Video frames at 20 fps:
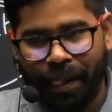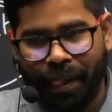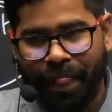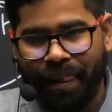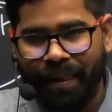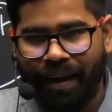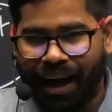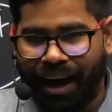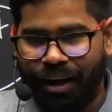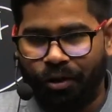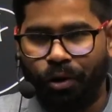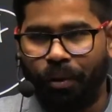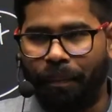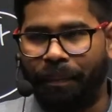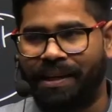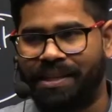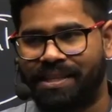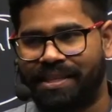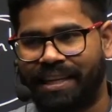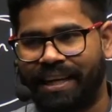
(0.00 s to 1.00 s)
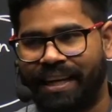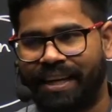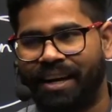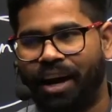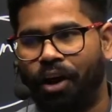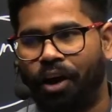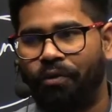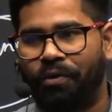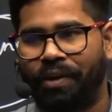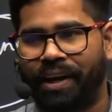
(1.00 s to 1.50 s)
I hope it is clear
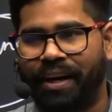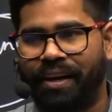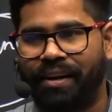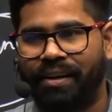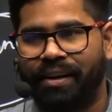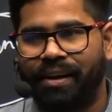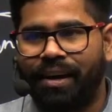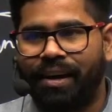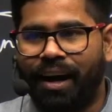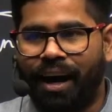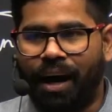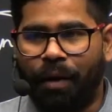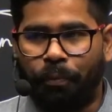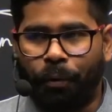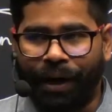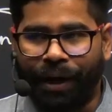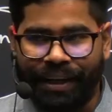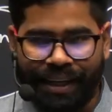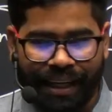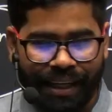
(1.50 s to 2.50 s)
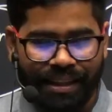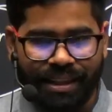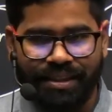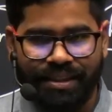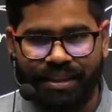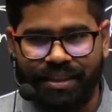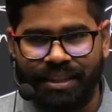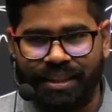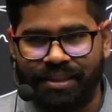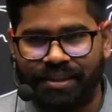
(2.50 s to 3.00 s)
how we are appointing the
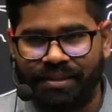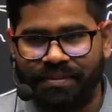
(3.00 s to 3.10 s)
judges.